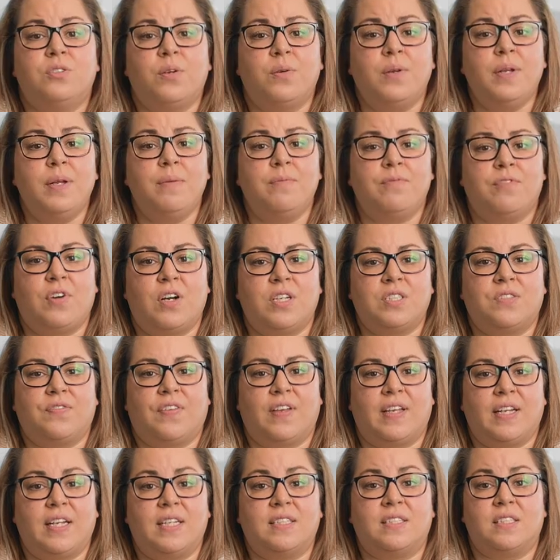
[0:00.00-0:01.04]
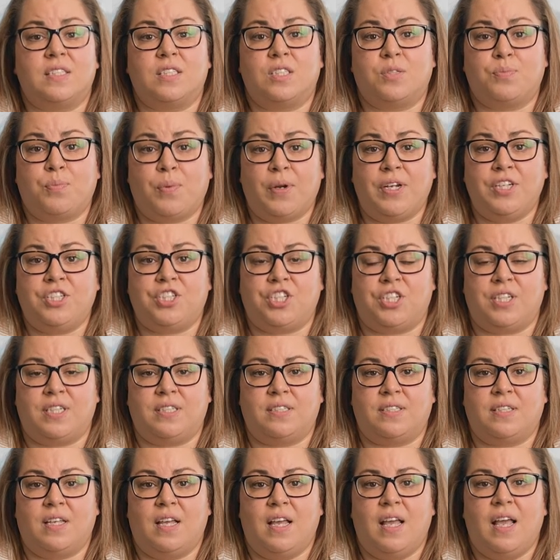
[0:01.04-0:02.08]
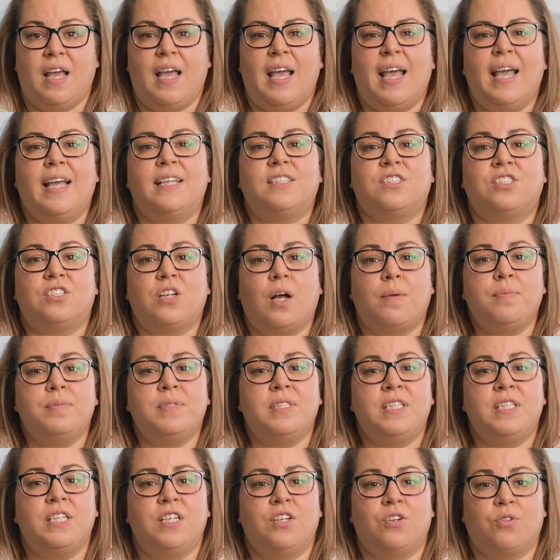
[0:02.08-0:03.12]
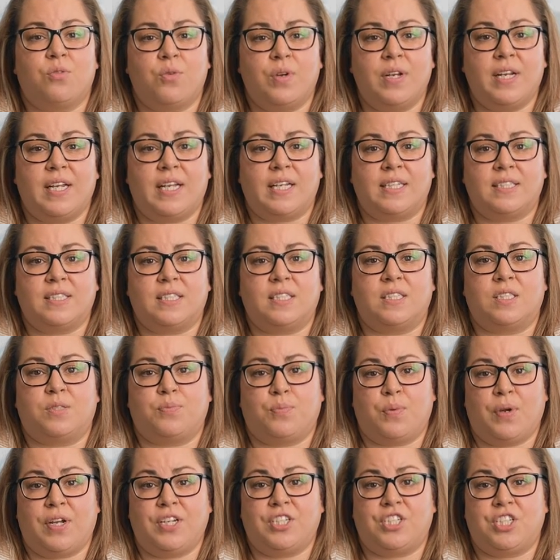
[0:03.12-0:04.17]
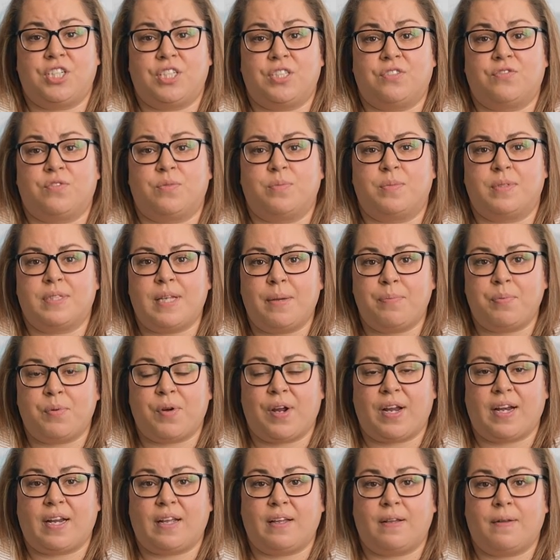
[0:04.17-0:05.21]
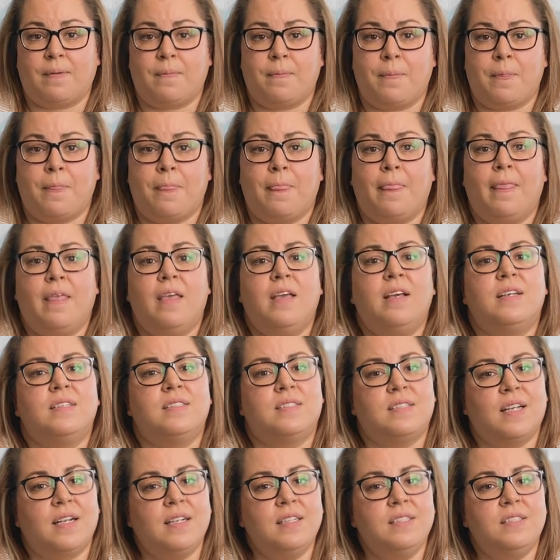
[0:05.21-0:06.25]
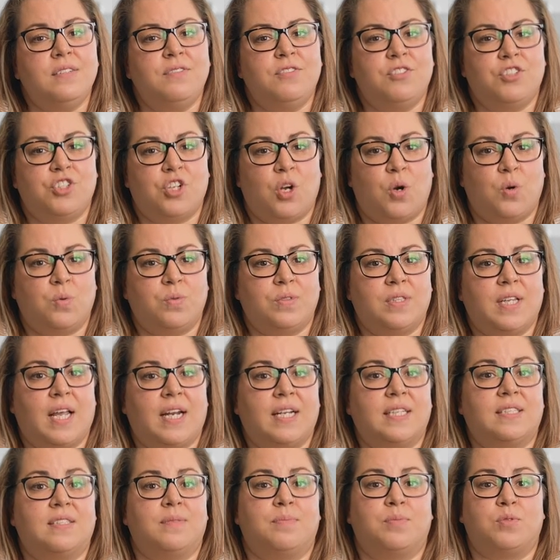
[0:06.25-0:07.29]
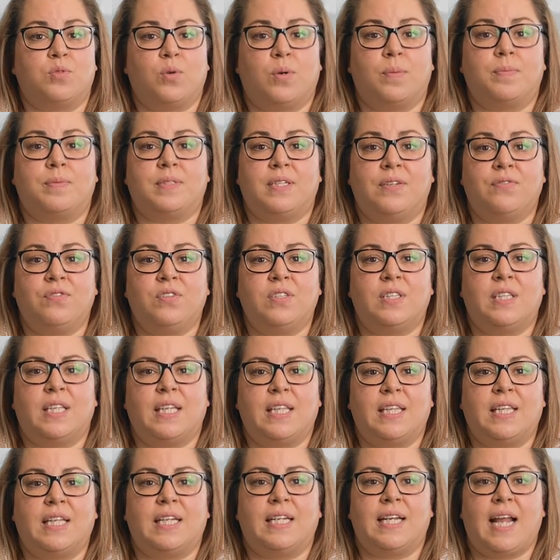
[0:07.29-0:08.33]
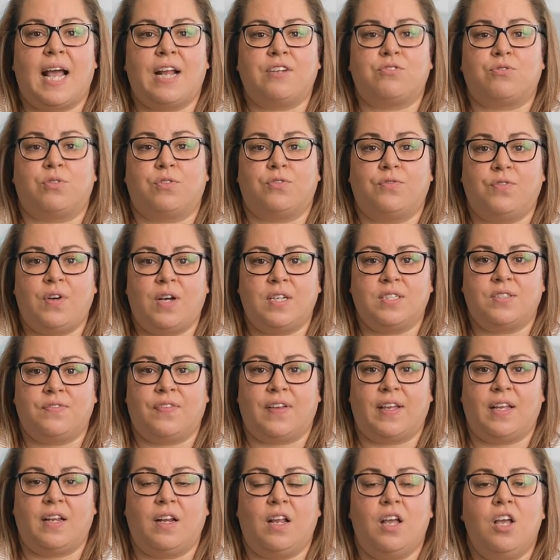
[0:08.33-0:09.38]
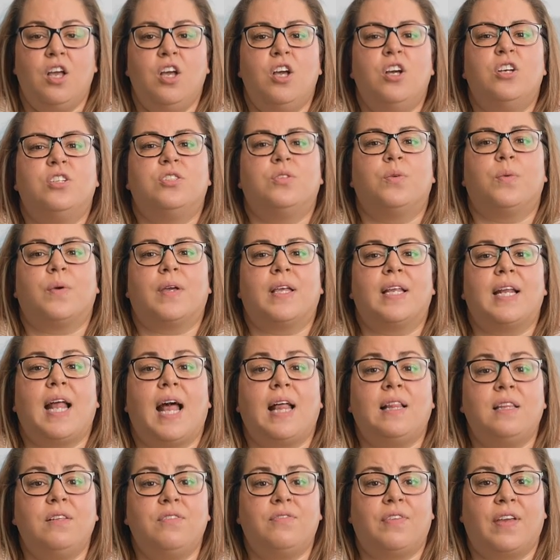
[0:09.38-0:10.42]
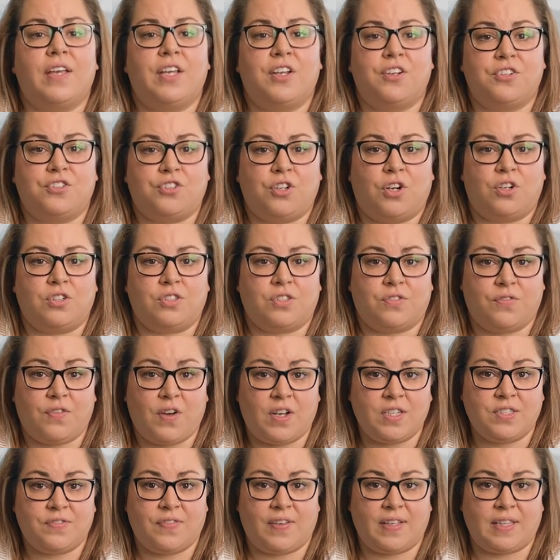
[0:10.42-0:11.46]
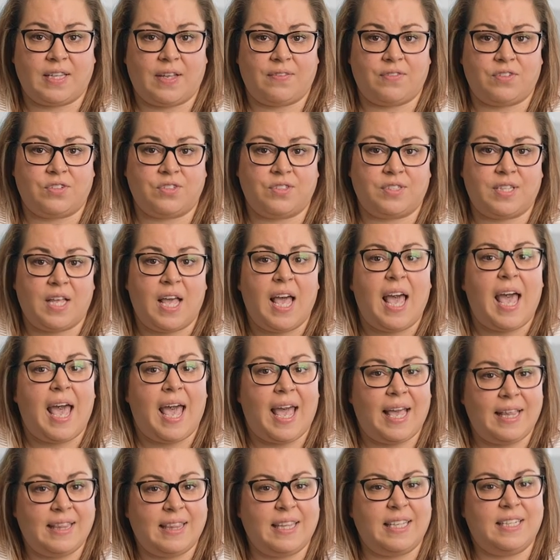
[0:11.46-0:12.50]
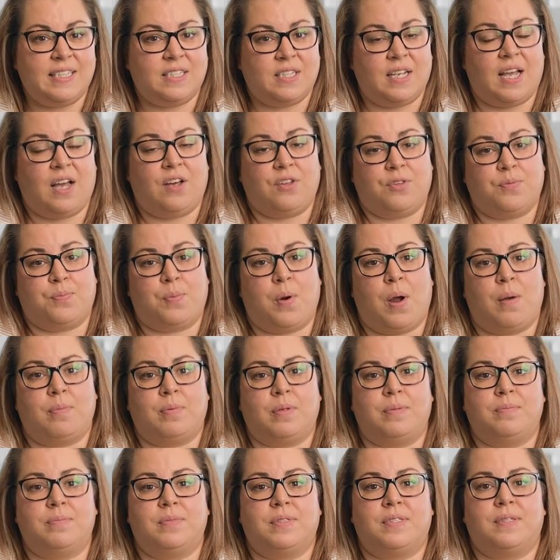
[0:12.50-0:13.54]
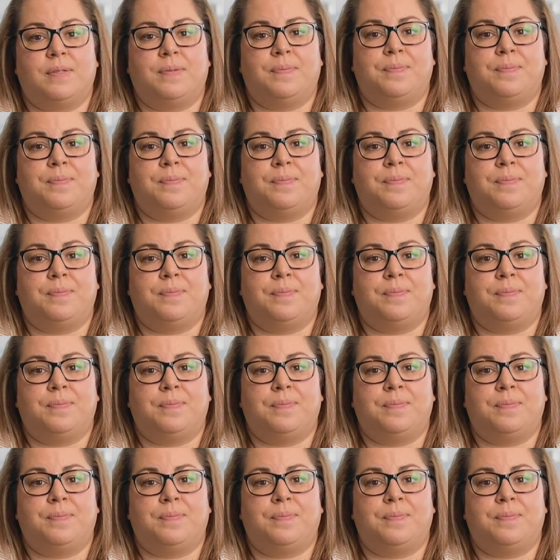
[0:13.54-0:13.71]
Sodium phosphate is in spray cheese. It stops the ingredients in spray cheese from separating. Studies have shown that it's absorbed differently than natural phosphate, so it can elevate your dog's phosphate levels and lead to health problems.